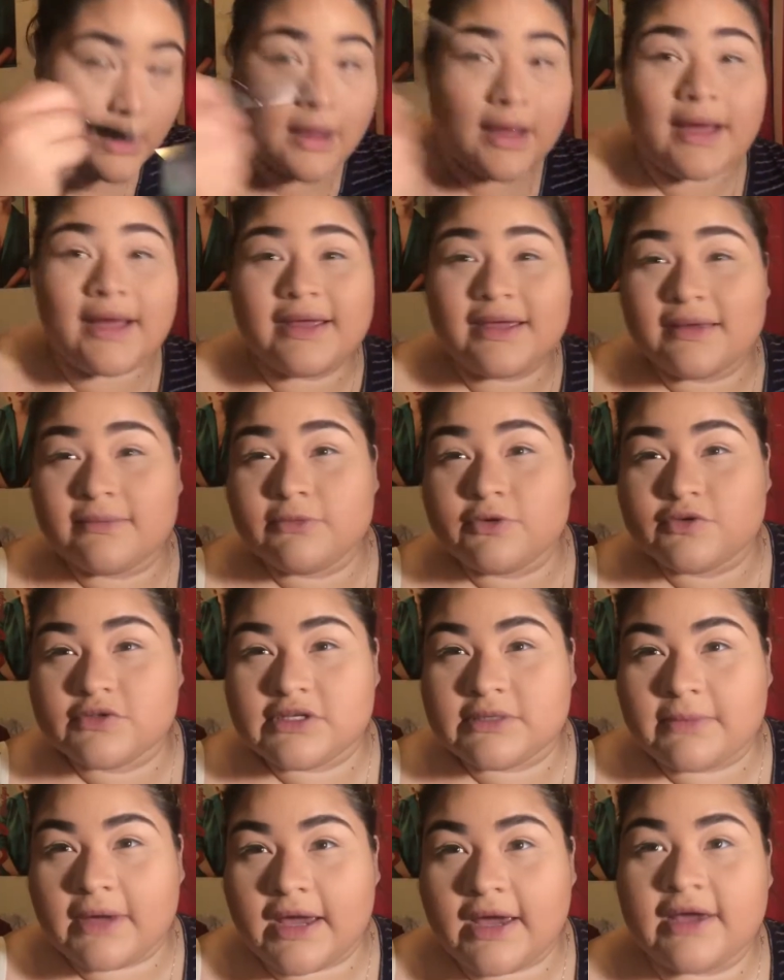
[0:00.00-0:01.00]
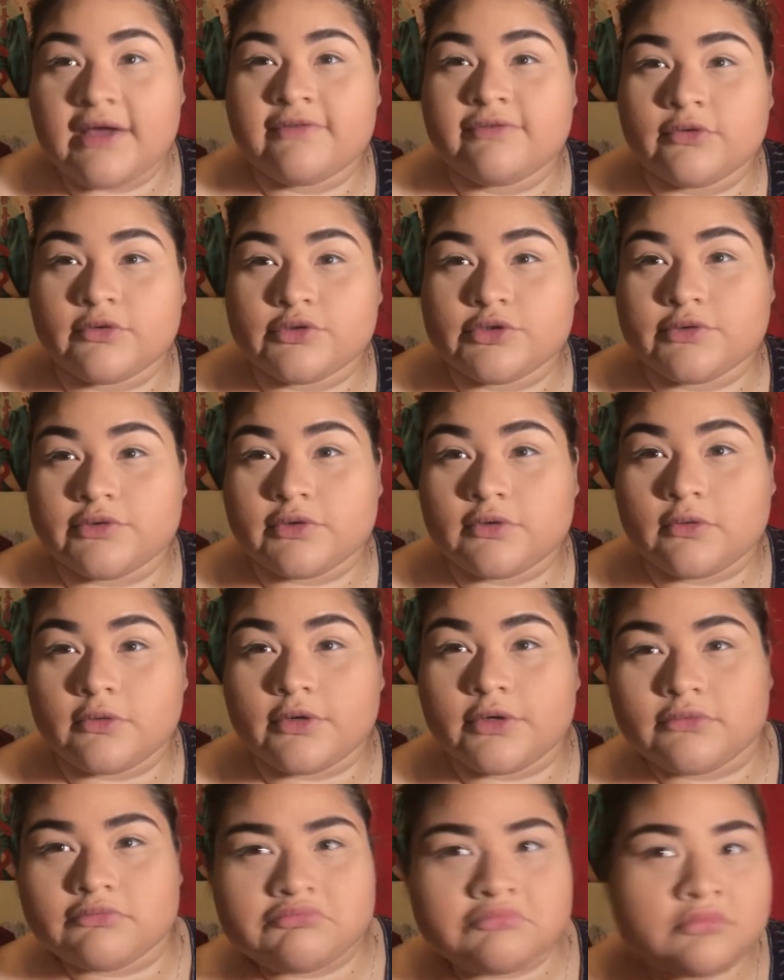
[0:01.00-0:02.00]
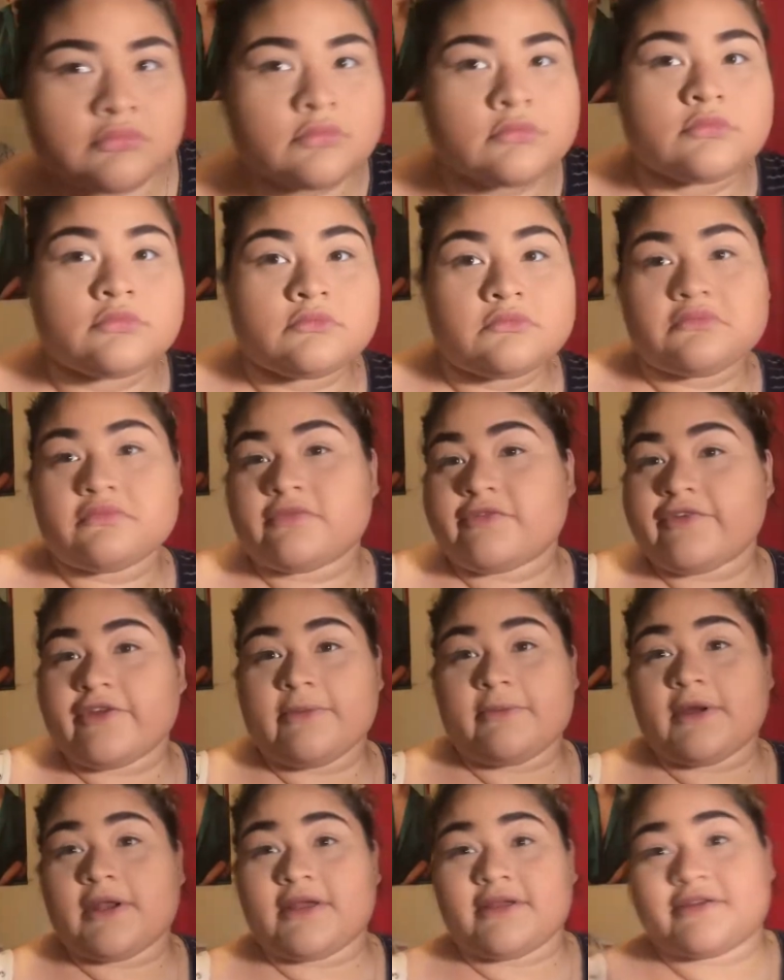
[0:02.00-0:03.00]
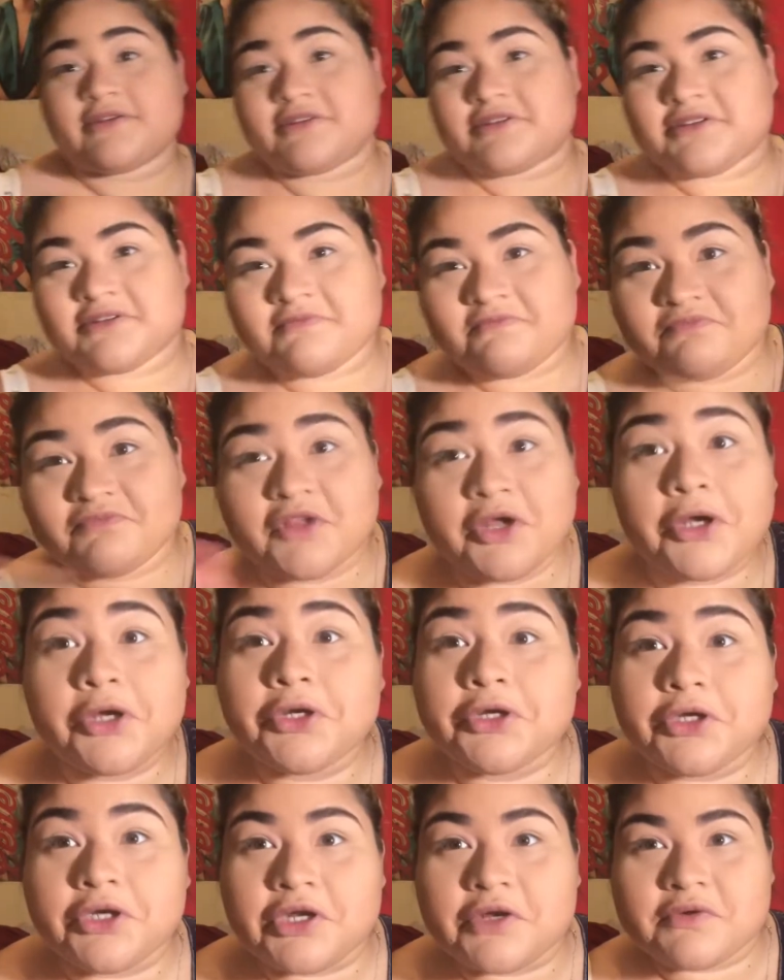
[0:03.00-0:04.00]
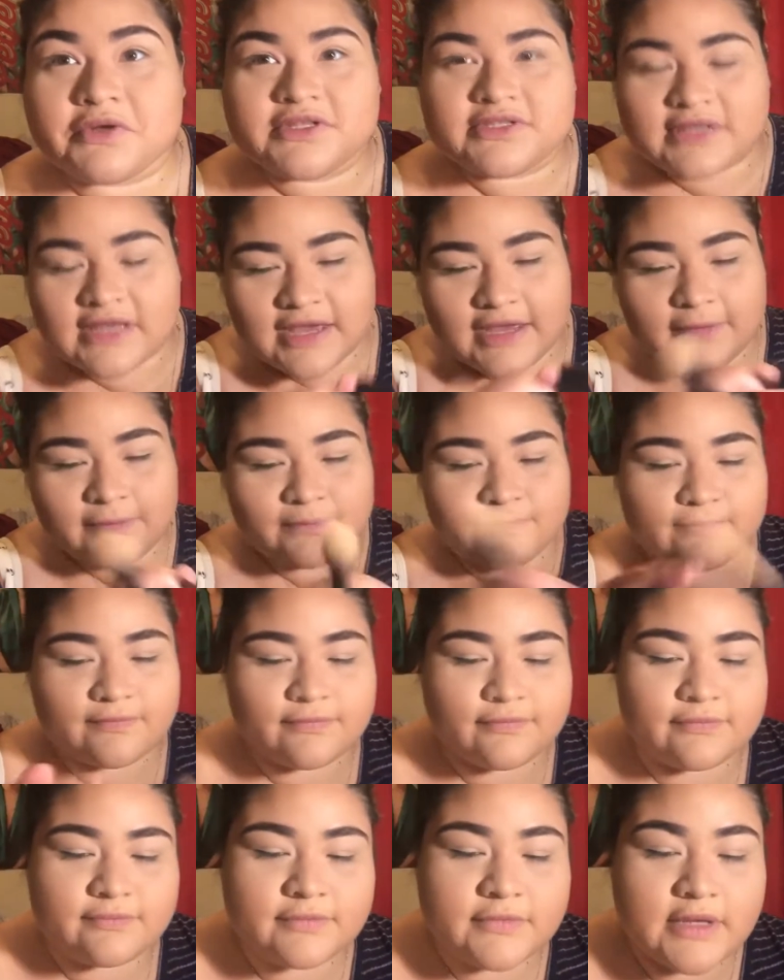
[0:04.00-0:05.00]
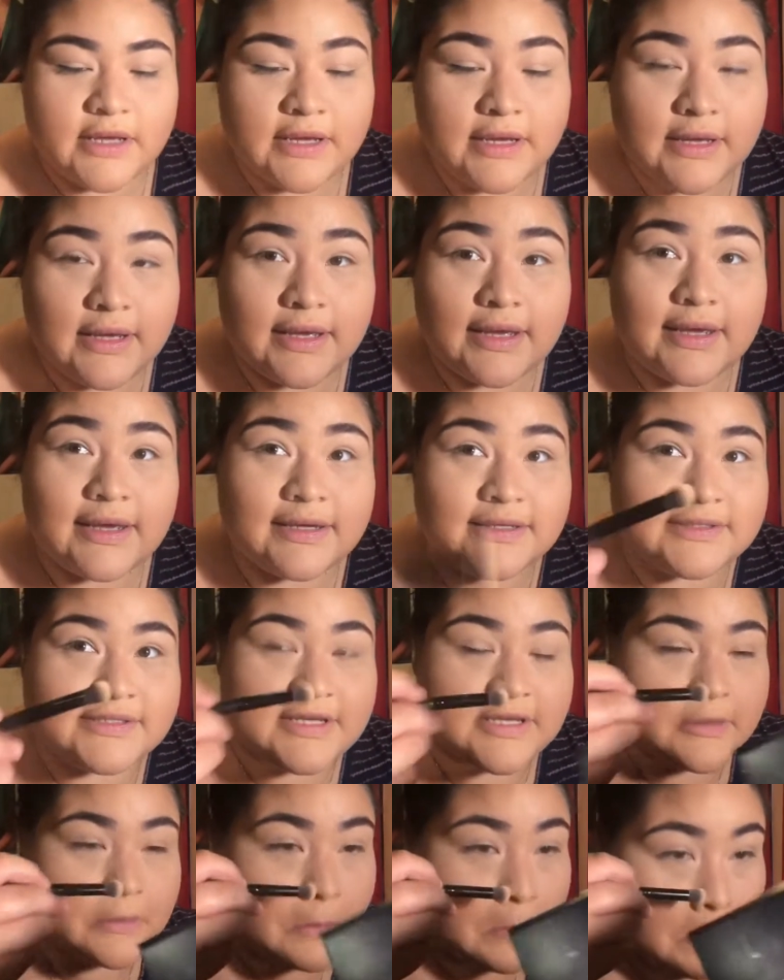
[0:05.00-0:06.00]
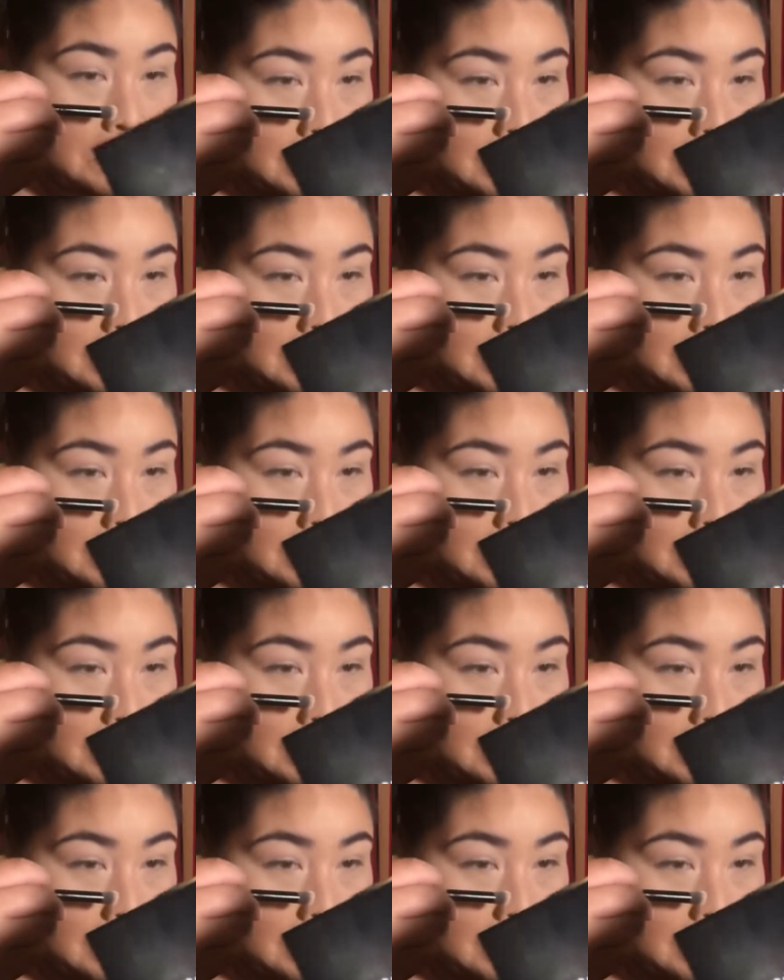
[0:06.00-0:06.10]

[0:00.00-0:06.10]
I am using my iPhone to record. If anybody just noticed that, I did.